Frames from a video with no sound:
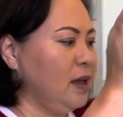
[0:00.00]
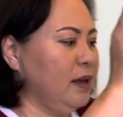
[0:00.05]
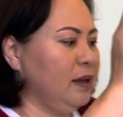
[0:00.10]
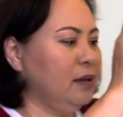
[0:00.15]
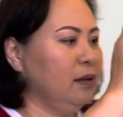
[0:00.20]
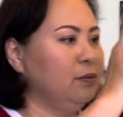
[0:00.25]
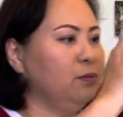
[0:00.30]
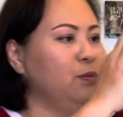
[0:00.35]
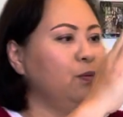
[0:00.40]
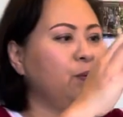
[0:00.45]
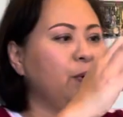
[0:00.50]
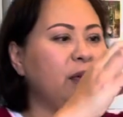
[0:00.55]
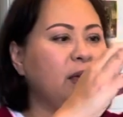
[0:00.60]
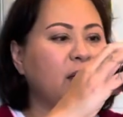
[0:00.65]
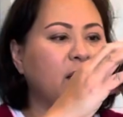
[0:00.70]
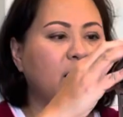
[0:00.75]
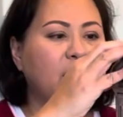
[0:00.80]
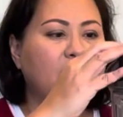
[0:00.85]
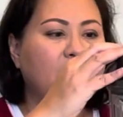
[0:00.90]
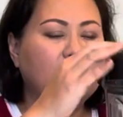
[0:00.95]
And we can
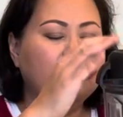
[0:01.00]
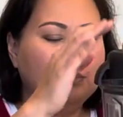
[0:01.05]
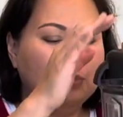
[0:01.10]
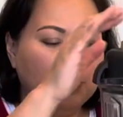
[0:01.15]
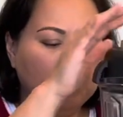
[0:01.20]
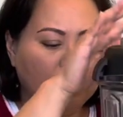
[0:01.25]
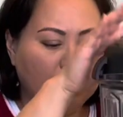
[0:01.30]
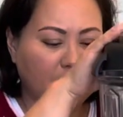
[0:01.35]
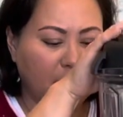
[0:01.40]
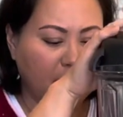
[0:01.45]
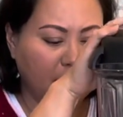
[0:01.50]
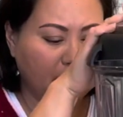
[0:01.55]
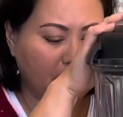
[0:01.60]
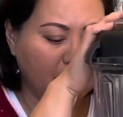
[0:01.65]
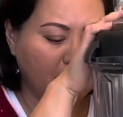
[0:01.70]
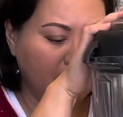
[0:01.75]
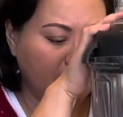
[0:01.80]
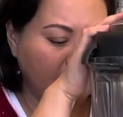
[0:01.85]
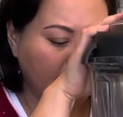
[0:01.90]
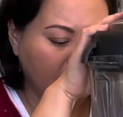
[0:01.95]
add more later
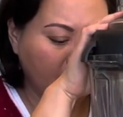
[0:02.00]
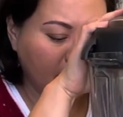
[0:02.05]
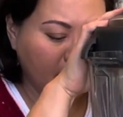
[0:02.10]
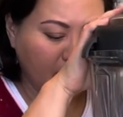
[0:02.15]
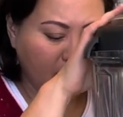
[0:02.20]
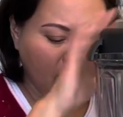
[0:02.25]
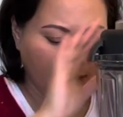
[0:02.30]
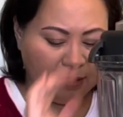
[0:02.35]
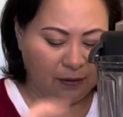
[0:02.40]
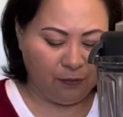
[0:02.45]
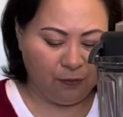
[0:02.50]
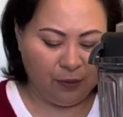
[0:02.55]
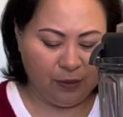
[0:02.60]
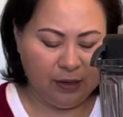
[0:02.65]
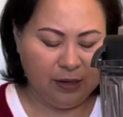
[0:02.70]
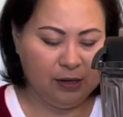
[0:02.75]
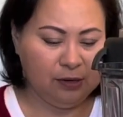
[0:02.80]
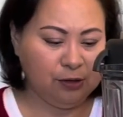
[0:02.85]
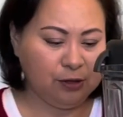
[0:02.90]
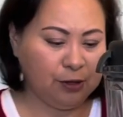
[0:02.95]
on if we
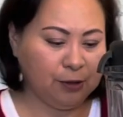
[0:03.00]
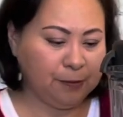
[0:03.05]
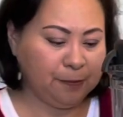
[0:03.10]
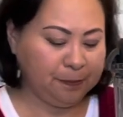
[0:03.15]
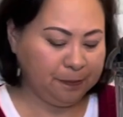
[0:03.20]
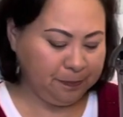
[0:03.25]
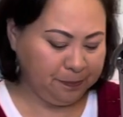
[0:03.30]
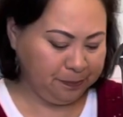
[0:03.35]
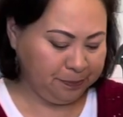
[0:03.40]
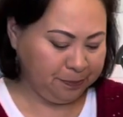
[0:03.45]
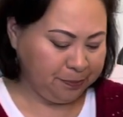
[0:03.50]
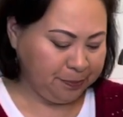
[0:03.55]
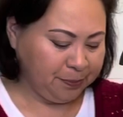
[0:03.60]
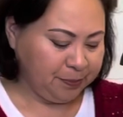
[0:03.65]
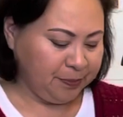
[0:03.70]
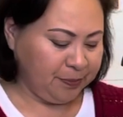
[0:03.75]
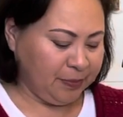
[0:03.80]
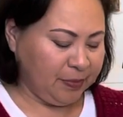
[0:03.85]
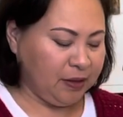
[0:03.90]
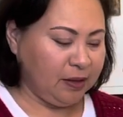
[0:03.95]
need to.
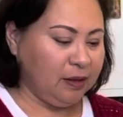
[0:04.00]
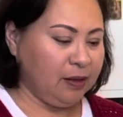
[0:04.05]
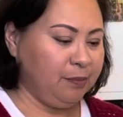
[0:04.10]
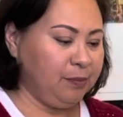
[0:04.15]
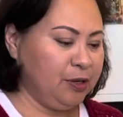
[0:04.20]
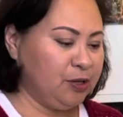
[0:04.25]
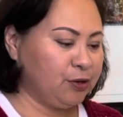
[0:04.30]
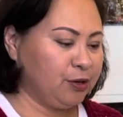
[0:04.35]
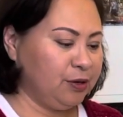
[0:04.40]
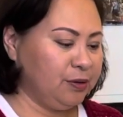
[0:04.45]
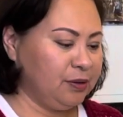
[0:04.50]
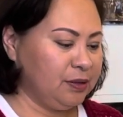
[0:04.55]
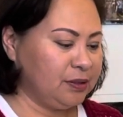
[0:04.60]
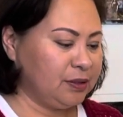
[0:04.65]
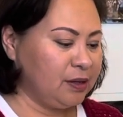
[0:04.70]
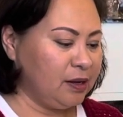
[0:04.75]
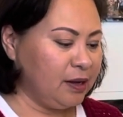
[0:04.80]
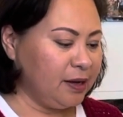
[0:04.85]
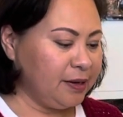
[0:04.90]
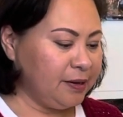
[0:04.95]
Let me turn this
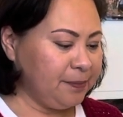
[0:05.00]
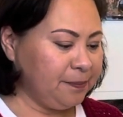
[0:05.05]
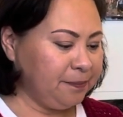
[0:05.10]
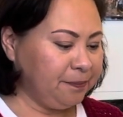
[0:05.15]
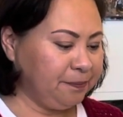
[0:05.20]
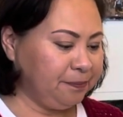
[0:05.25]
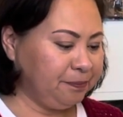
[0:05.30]
on.